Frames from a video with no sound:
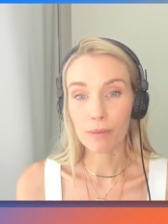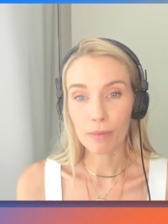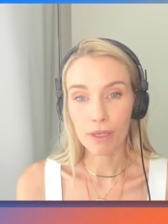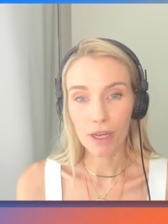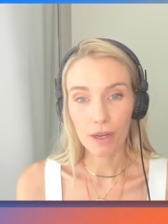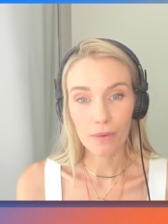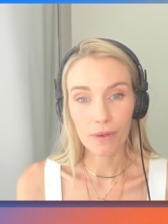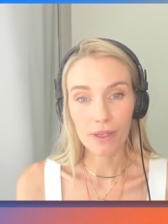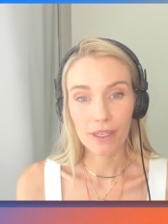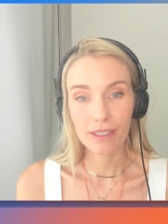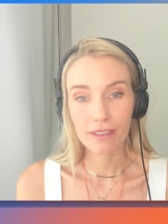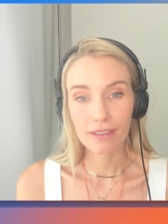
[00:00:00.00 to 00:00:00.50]

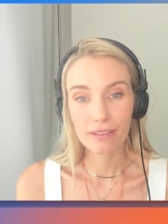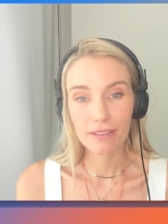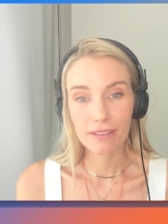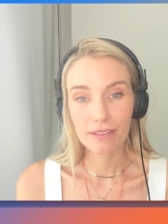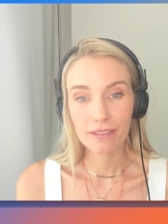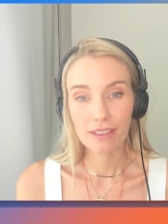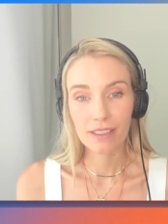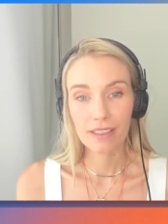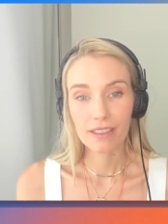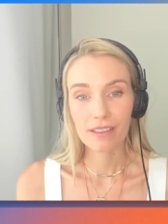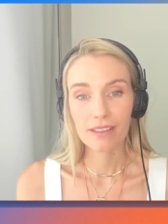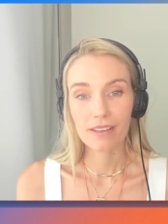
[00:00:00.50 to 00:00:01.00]
going
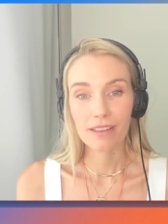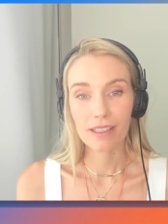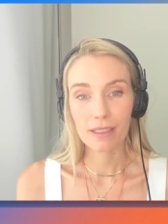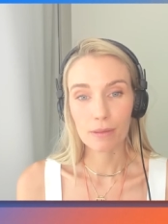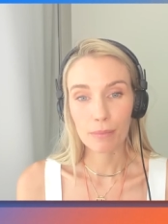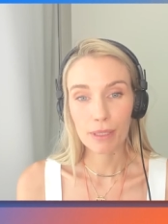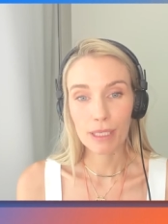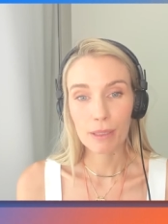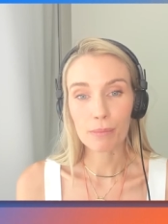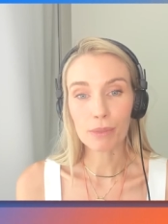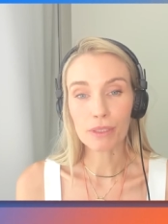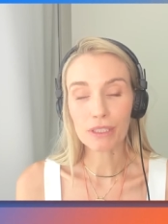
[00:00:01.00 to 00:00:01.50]
that
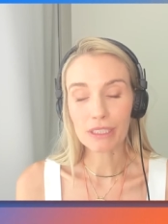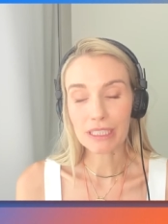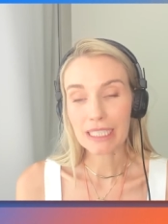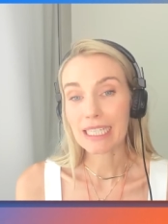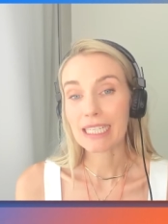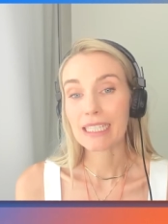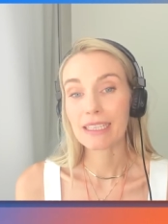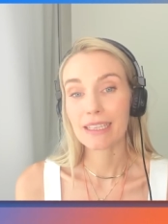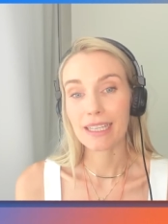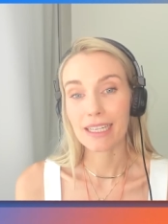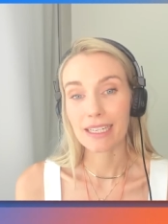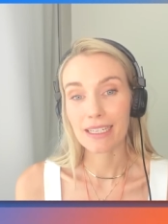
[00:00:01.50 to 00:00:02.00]
people
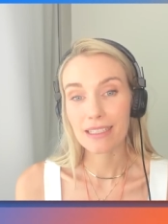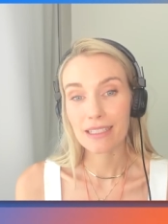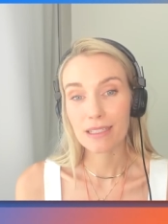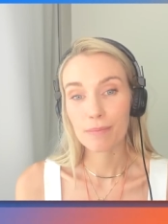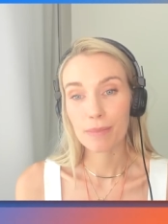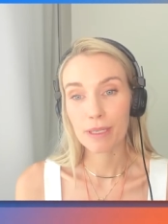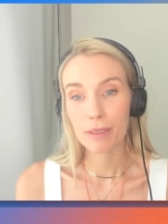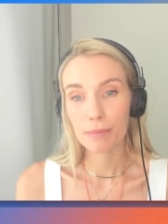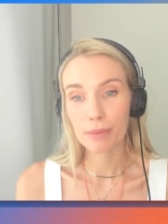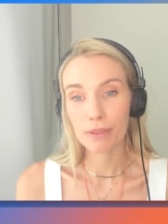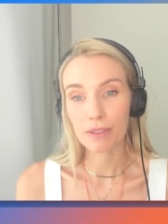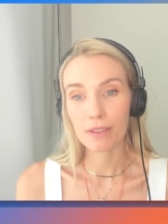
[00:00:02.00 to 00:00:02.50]
need this
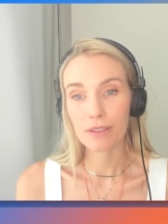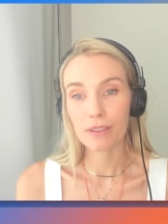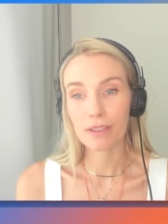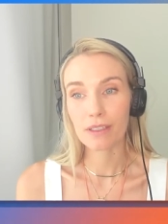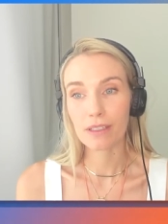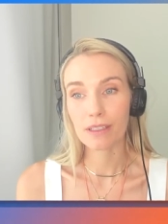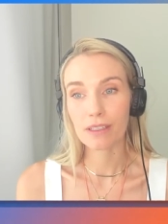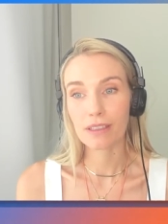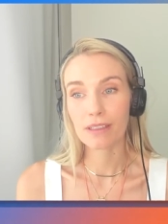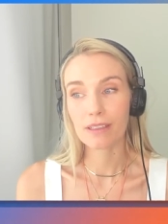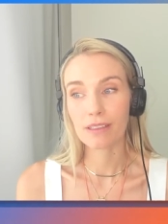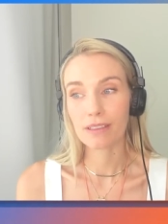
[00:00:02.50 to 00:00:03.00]

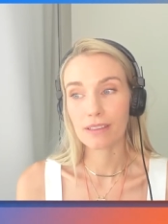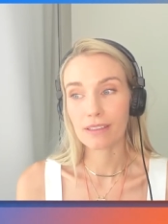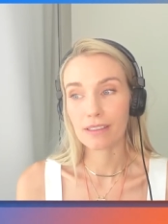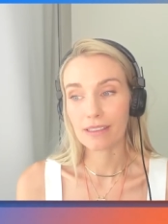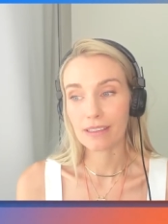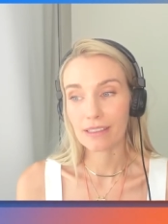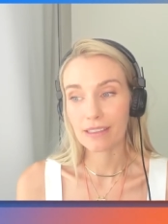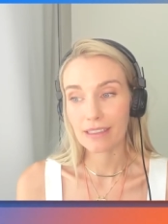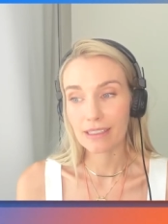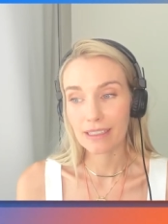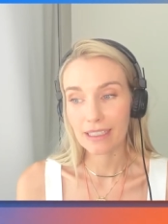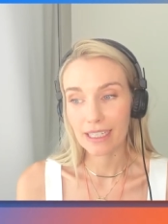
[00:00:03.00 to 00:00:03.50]
people
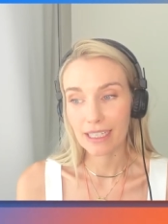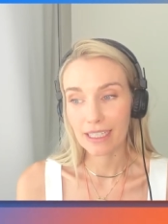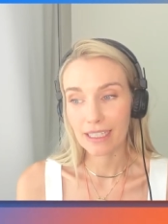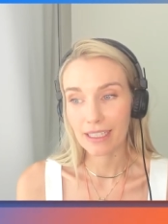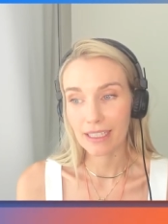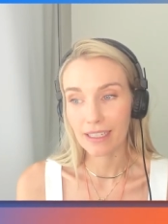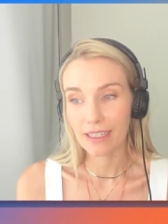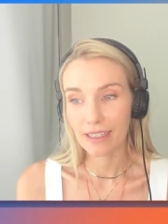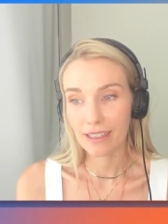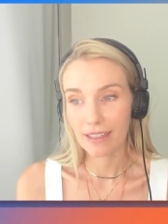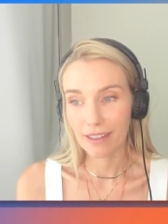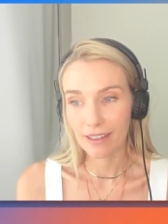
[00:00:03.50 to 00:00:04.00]

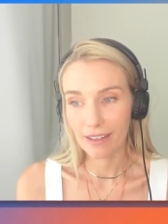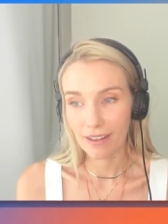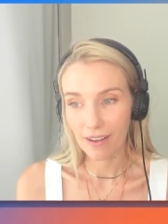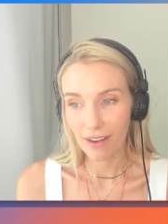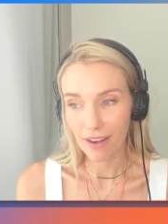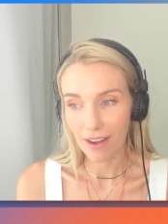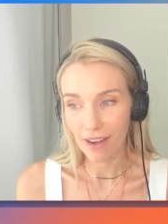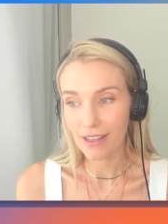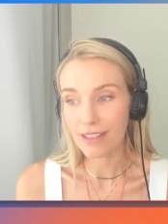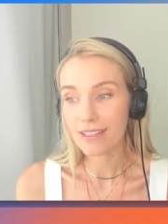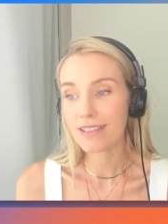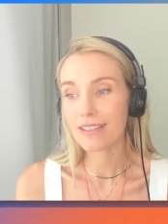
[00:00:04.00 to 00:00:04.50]
need
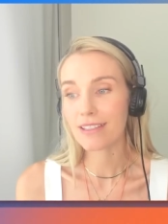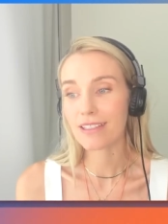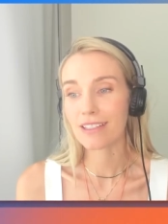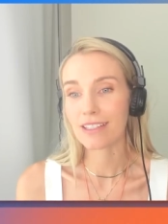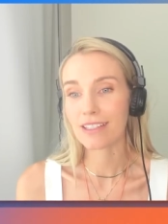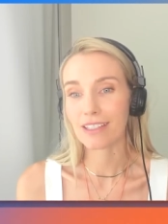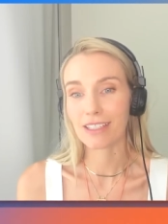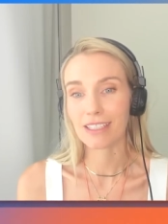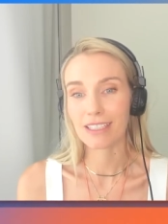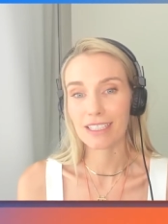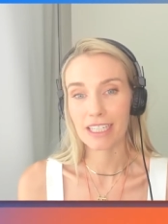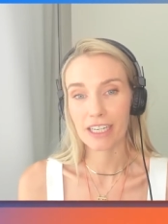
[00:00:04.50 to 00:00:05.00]
us to
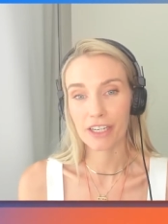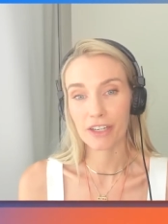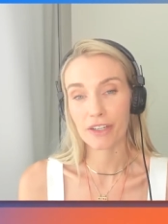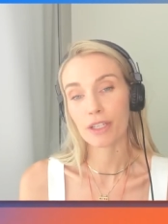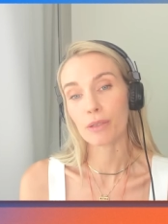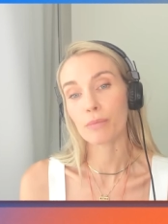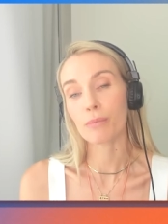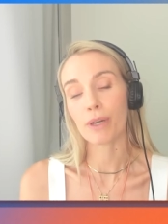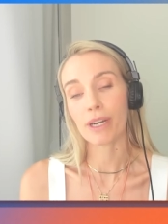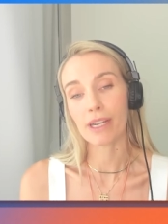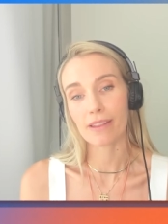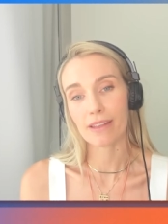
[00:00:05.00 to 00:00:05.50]
continue to
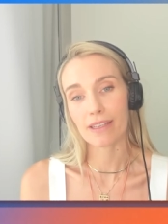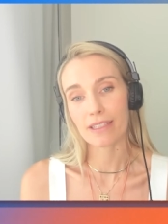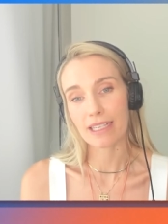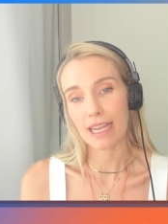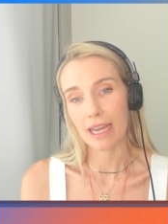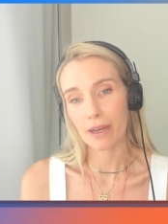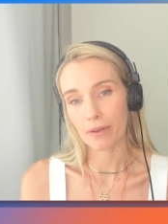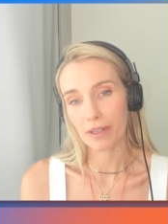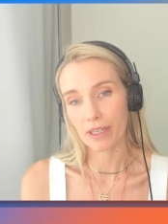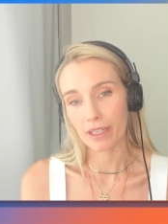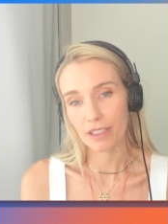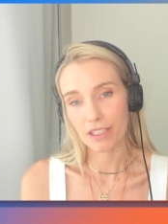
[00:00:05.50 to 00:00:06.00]
bring this
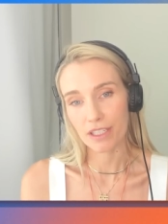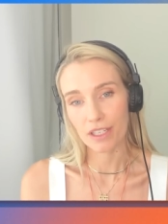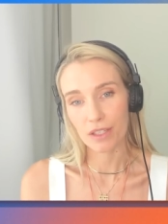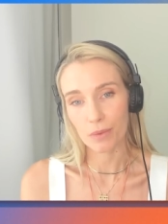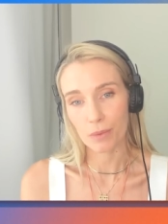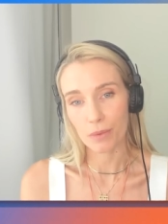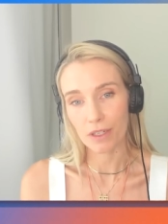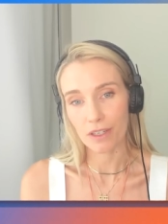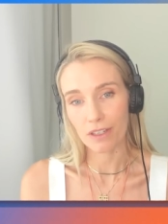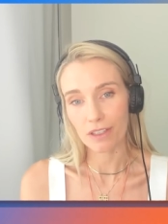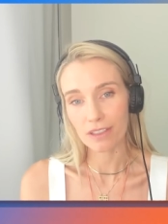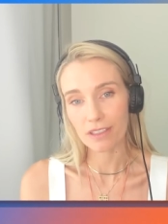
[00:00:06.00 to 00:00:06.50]
out into the
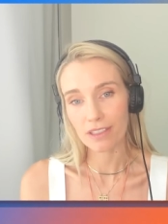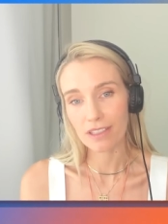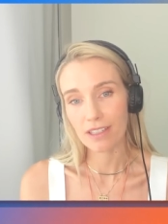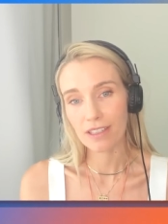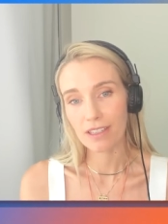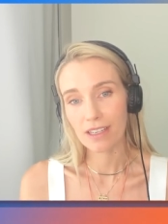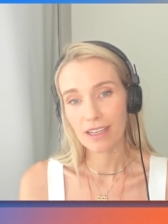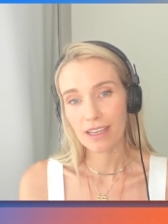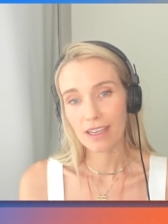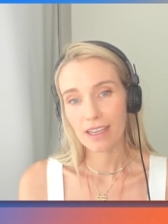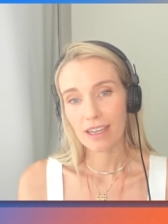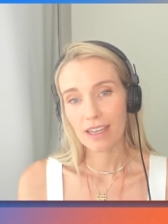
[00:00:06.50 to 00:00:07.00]
world
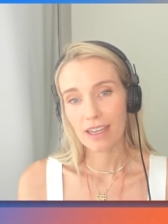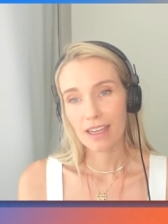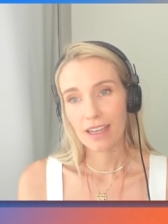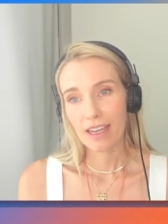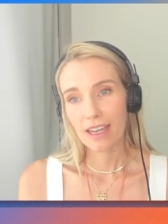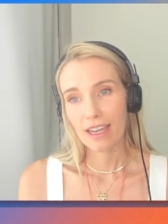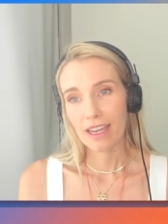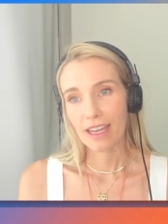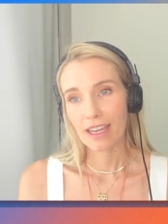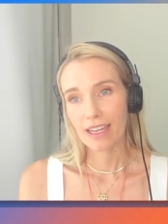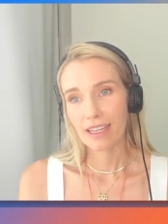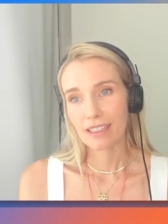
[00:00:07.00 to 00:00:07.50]

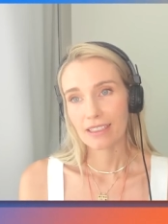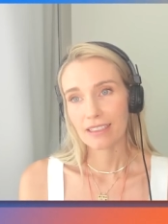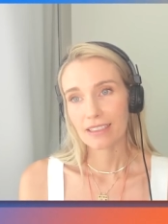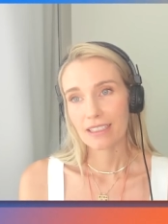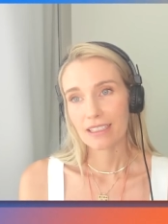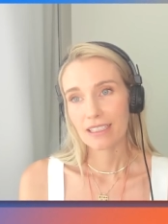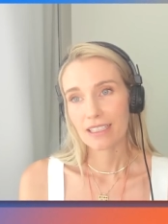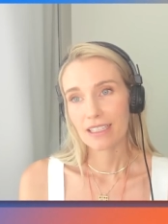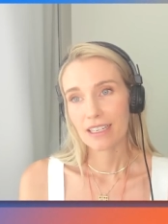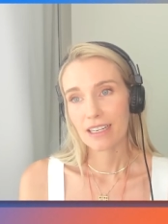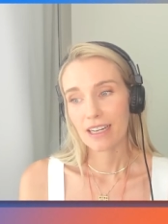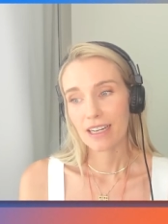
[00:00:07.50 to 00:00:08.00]

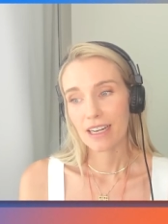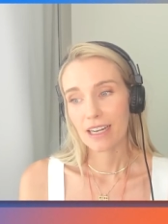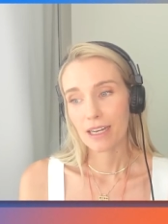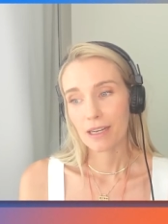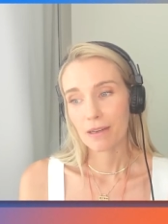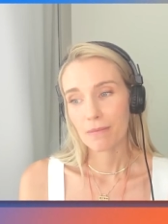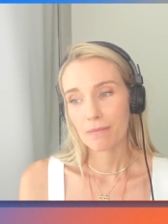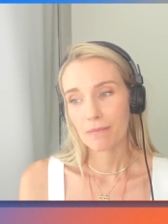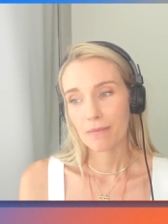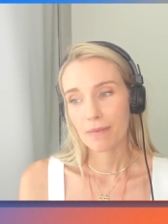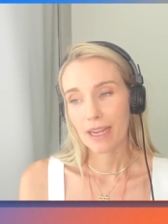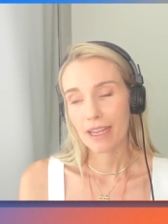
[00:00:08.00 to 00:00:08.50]
and
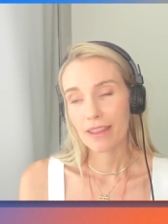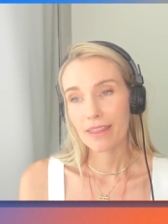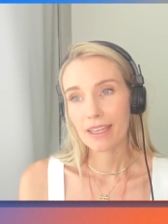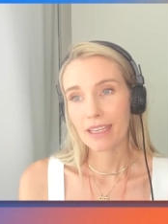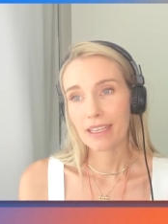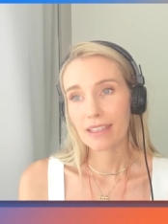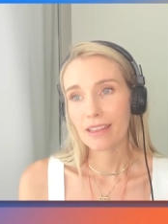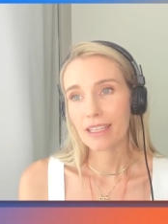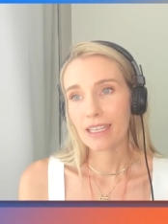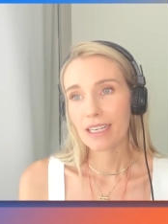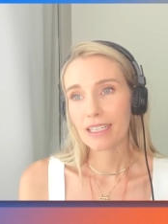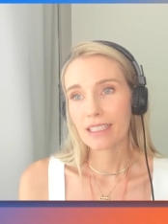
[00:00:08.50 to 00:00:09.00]
um, I
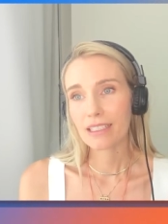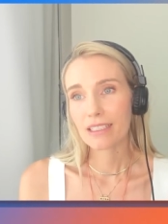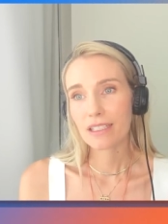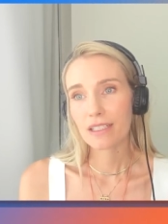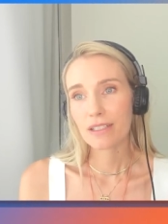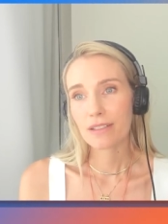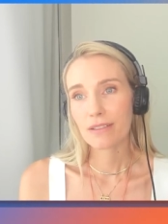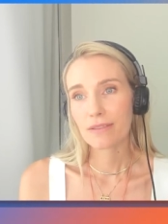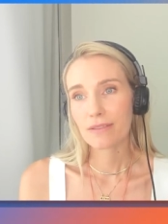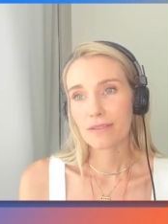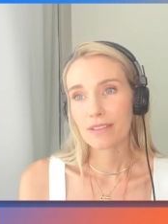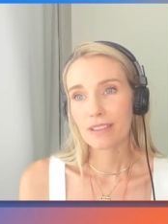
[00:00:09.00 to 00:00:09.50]
think that I it's
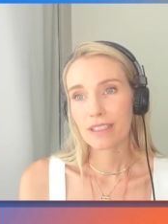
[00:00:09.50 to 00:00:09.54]
that.